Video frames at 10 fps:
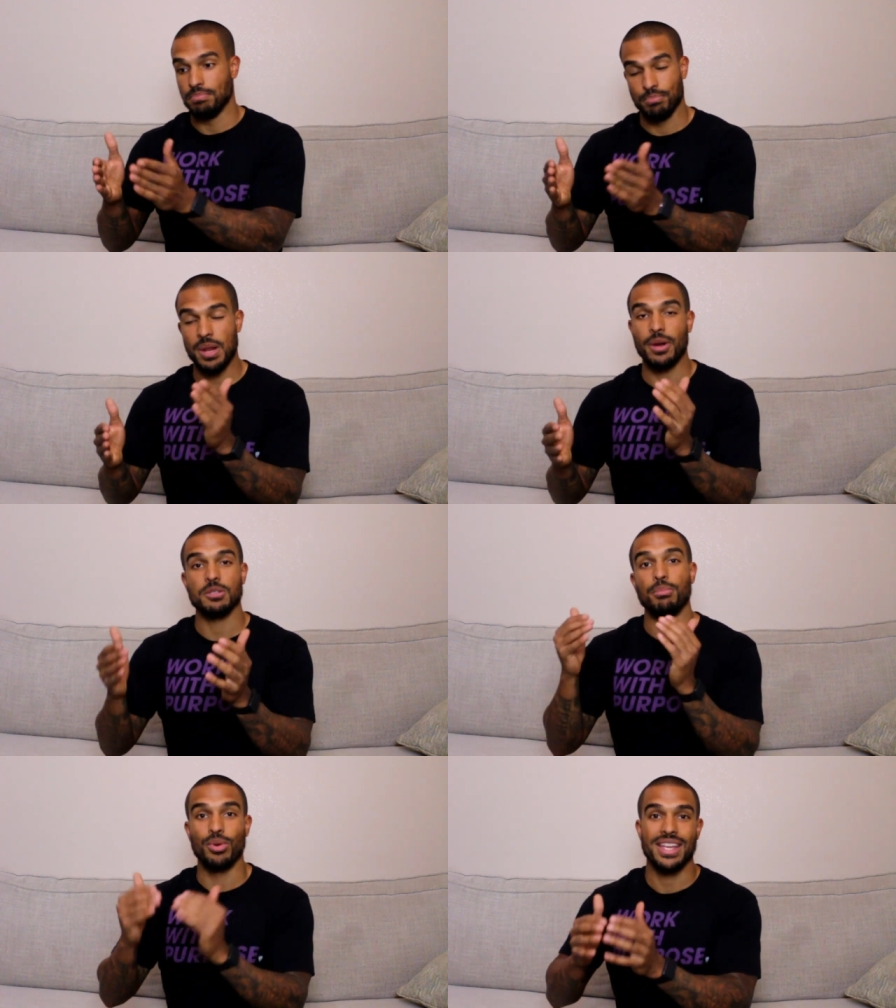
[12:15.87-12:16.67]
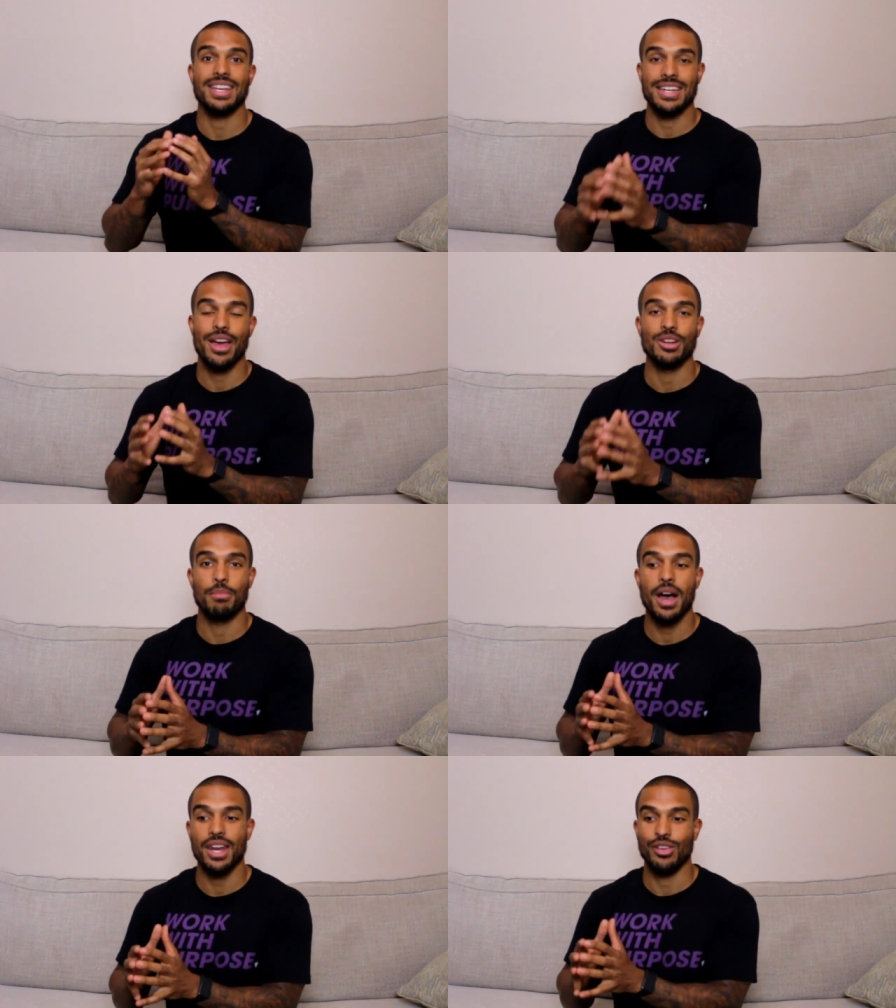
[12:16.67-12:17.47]
pretty much breaking down your
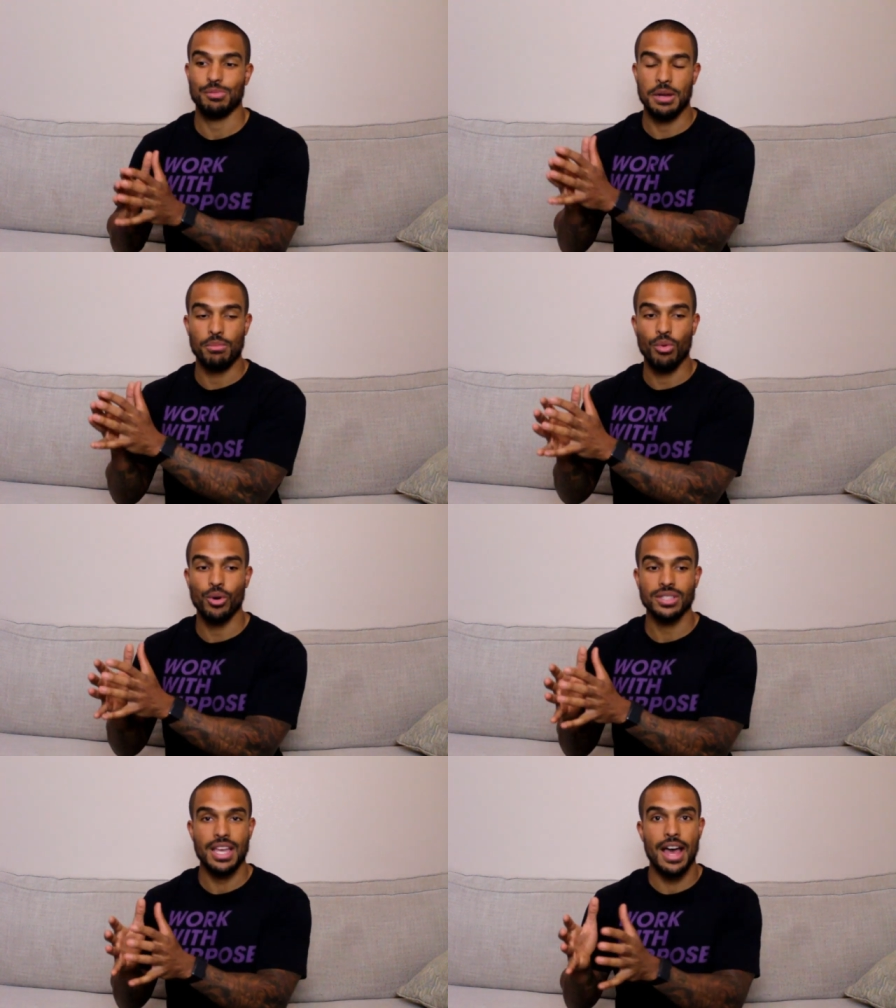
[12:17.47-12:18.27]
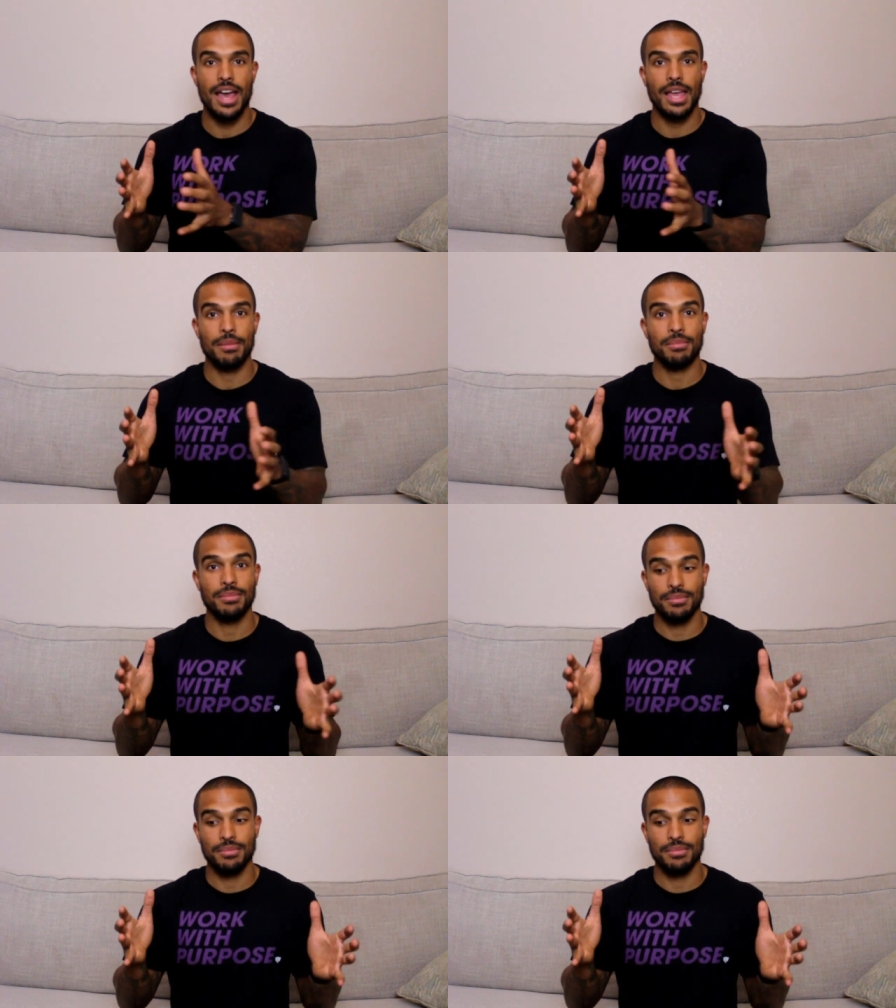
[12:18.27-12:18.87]
body. You spend more time.